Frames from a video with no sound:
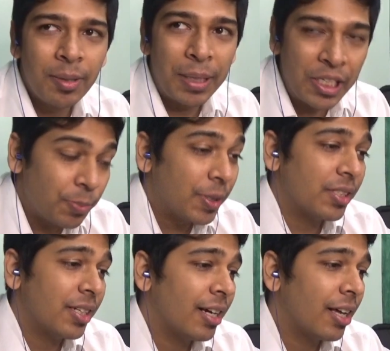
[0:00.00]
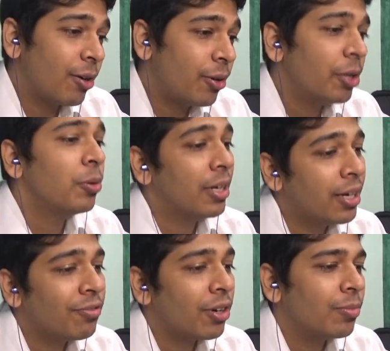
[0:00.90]
best person around you,
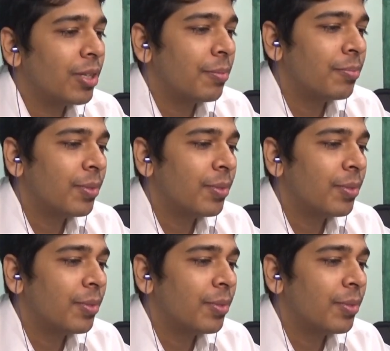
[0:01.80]
learn from them,